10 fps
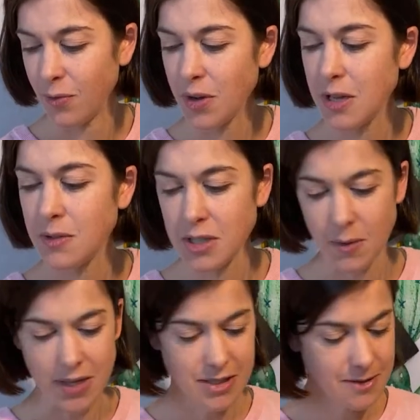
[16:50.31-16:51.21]
What you do
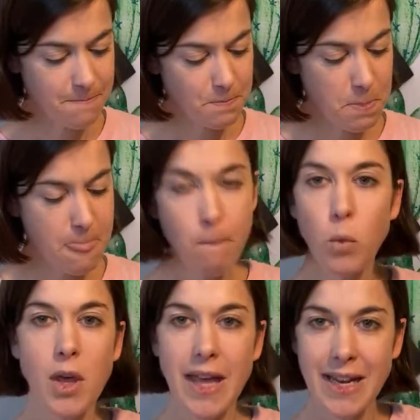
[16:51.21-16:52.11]
is
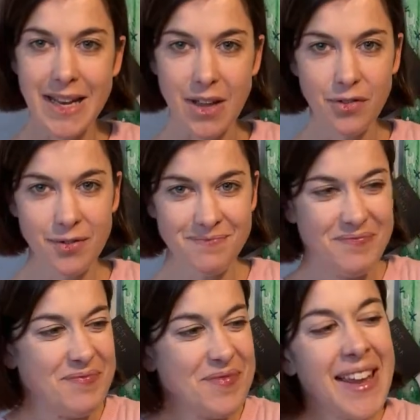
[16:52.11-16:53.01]
you get a leaf,
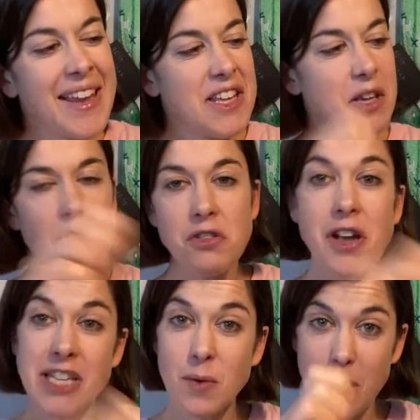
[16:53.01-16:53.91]
you
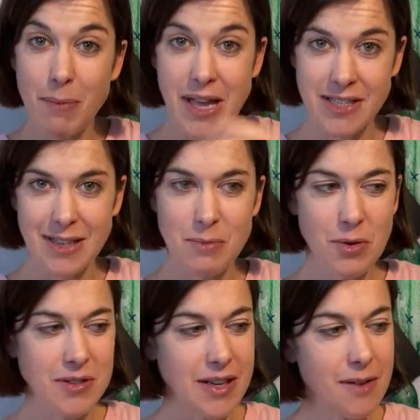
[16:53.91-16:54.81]
crush it with a pestle and
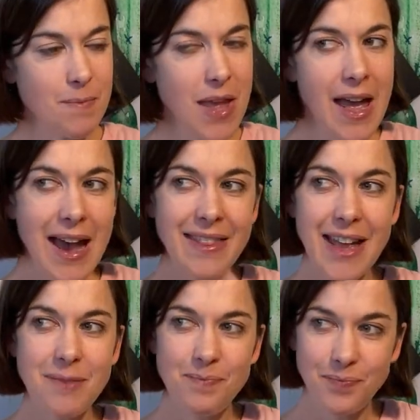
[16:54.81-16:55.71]
mortar, and
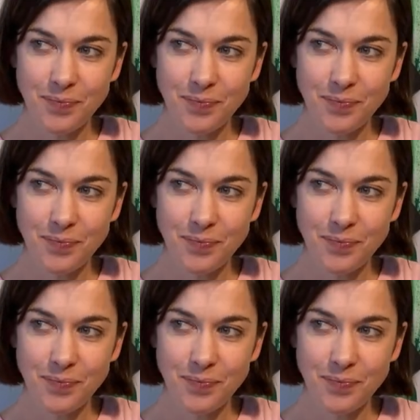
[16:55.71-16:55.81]
then